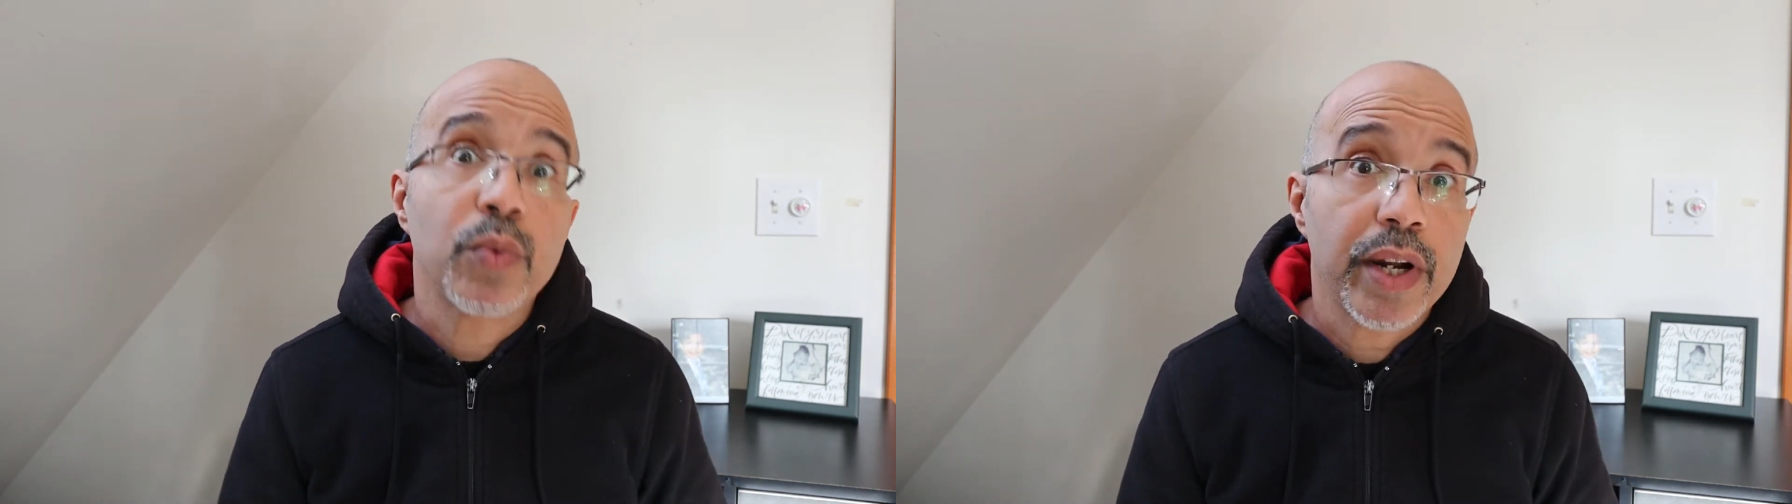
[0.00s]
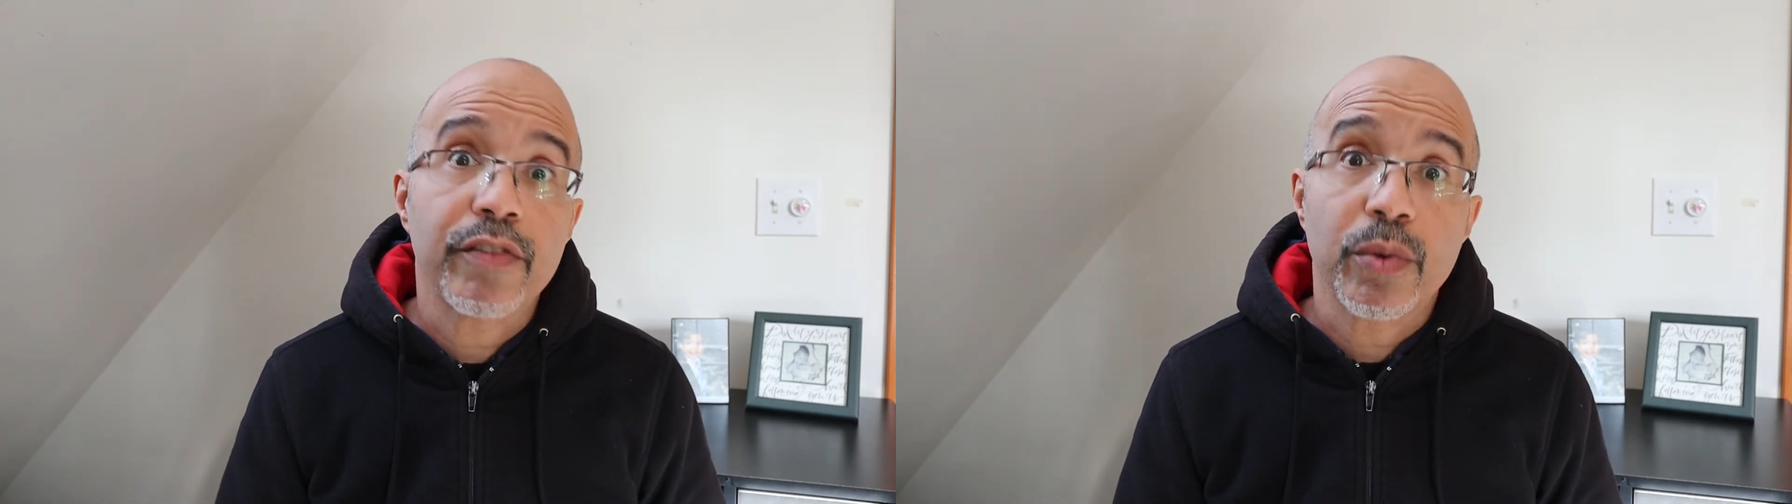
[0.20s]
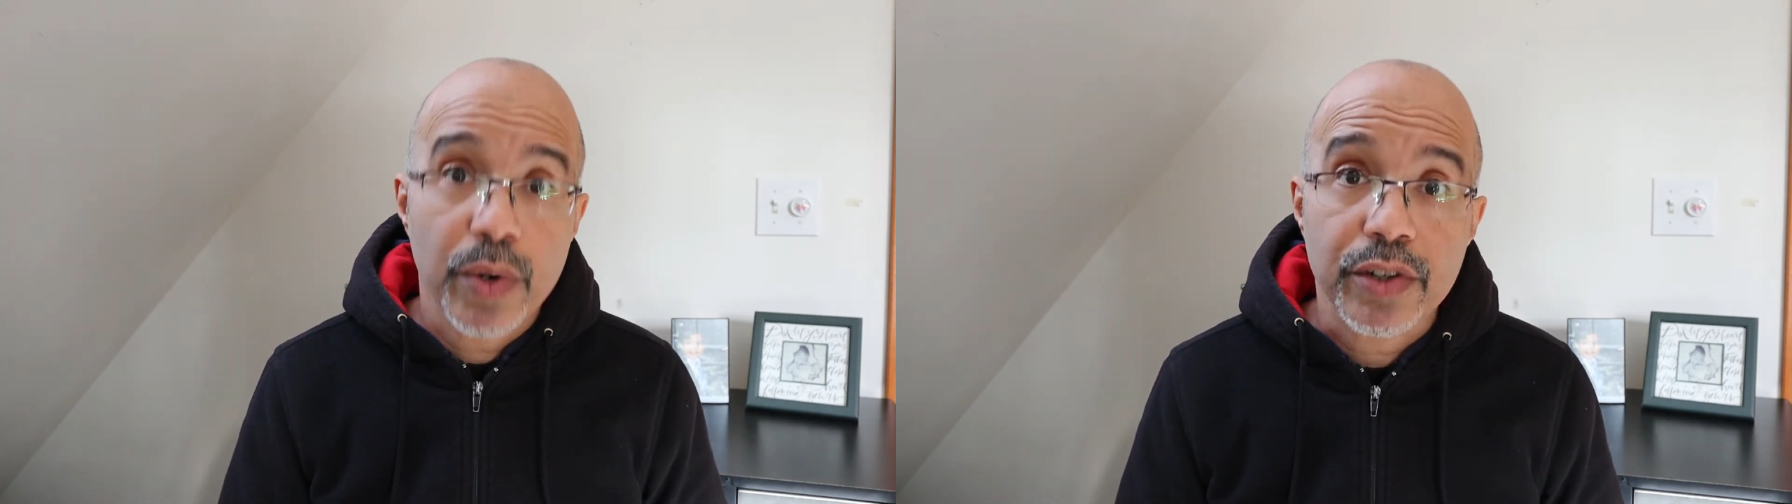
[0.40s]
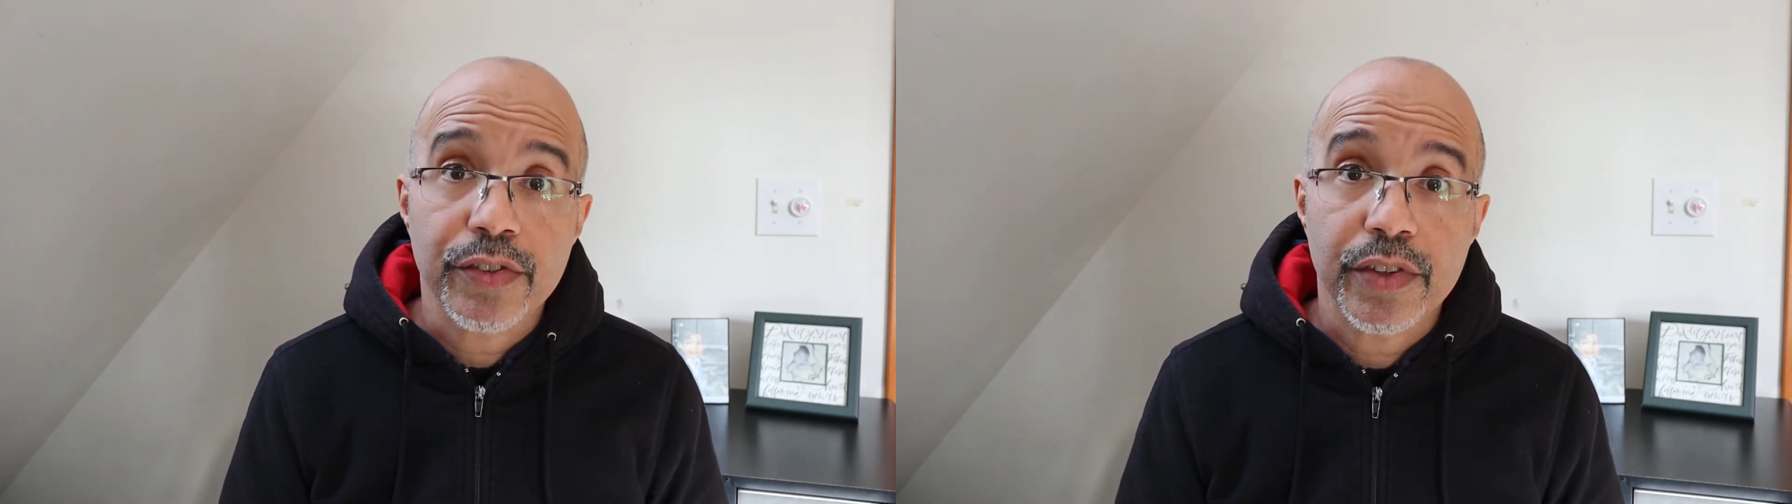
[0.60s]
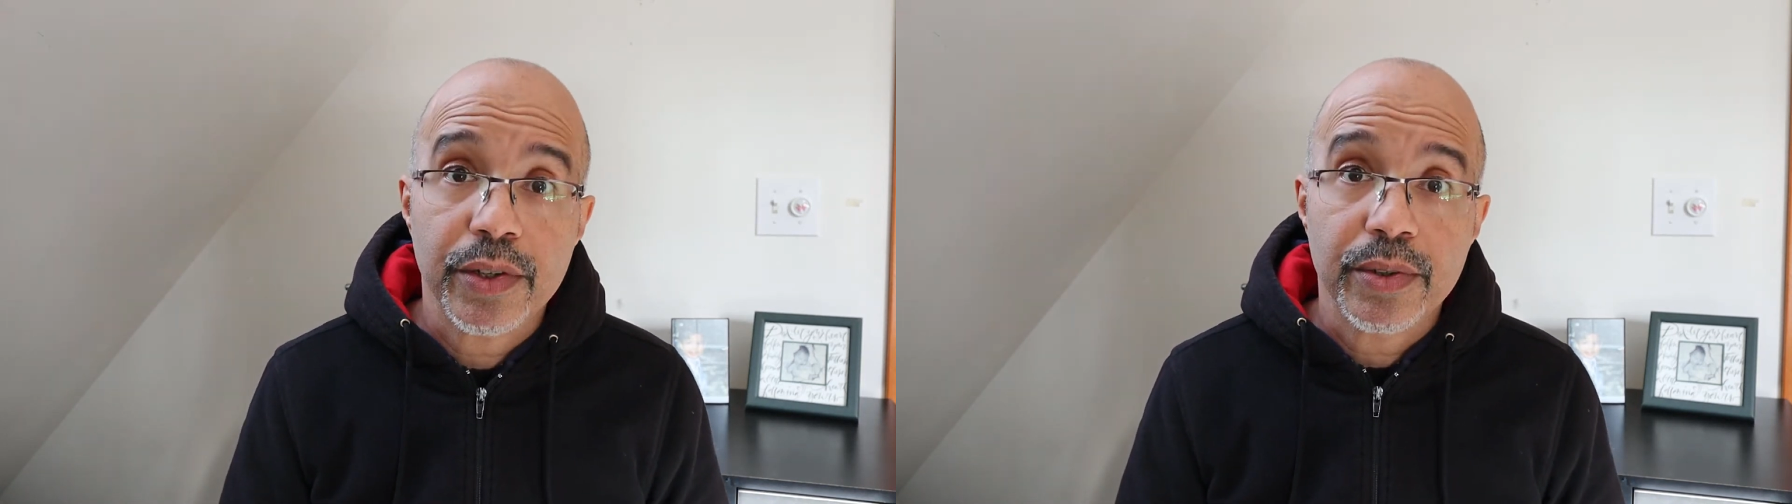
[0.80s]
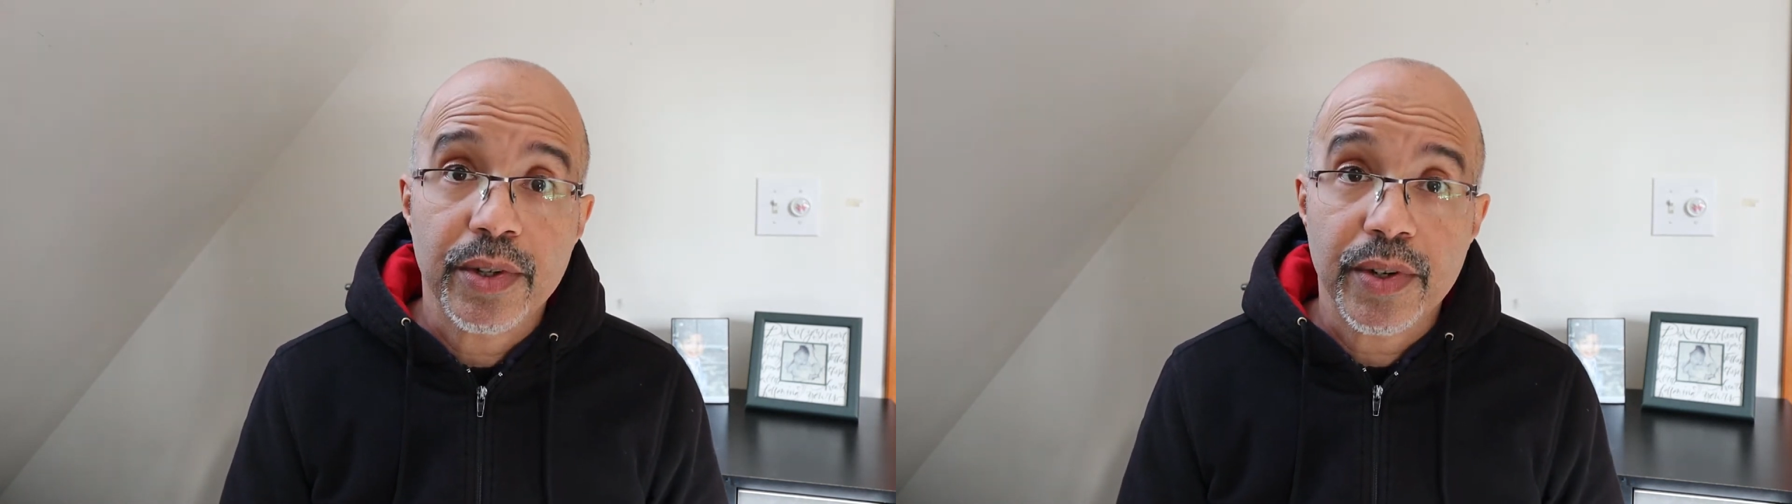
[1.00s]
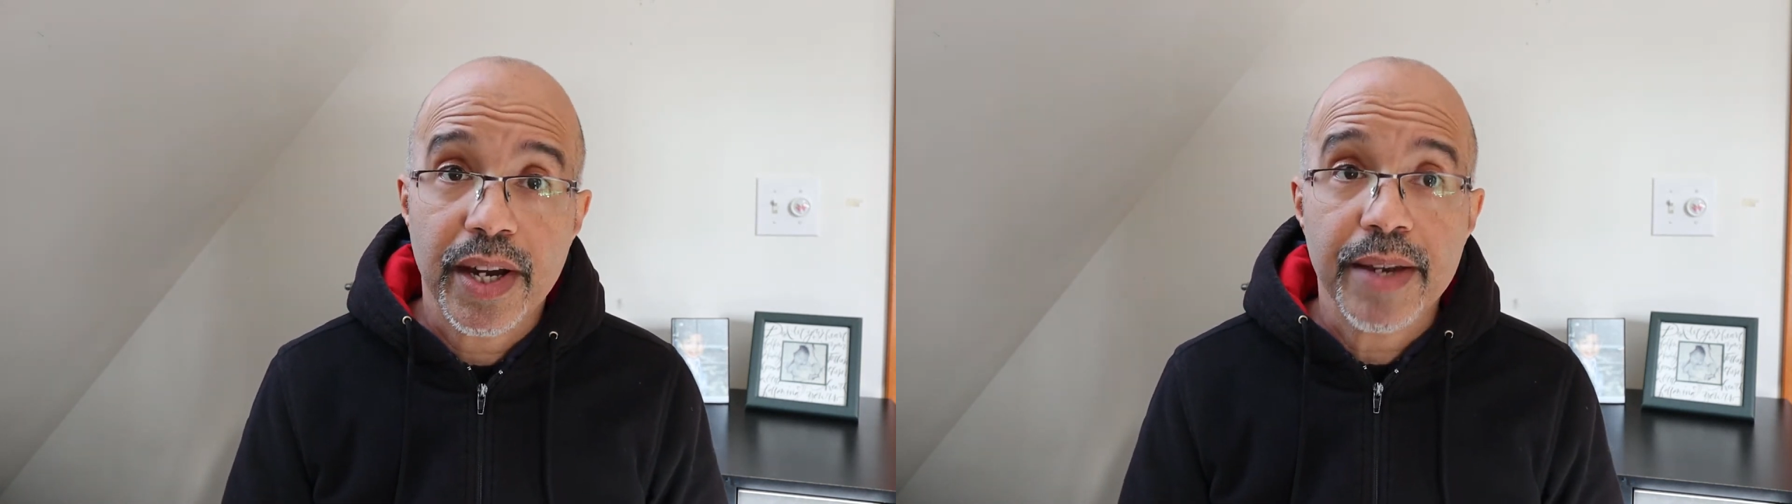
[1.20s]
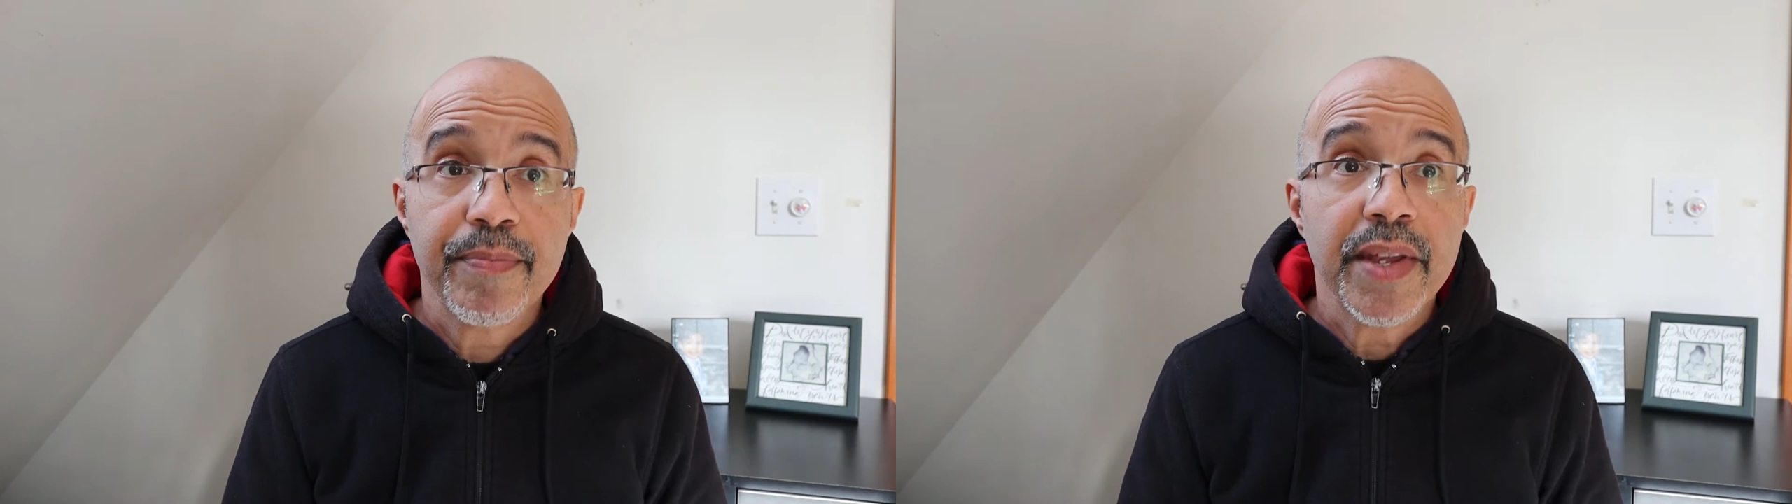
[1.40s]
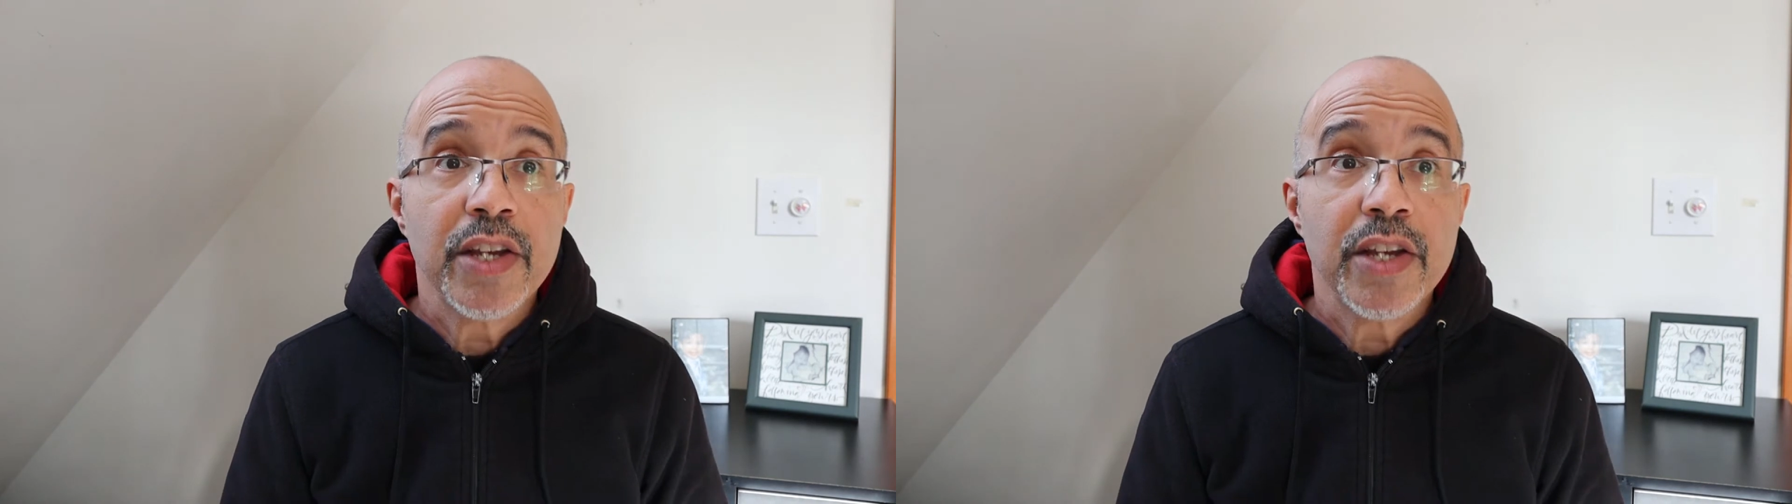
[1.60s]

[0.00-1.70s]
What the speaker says: whatever works for you, okay?